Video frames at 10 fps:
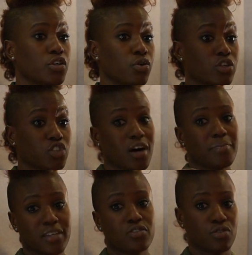Your
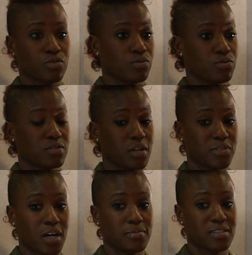job is to
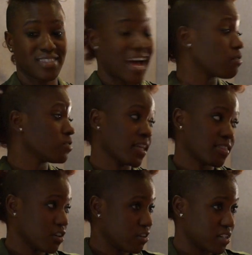sometimes sound
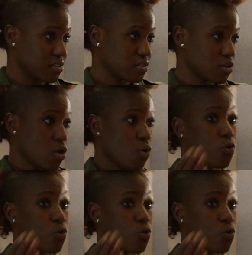like the artist,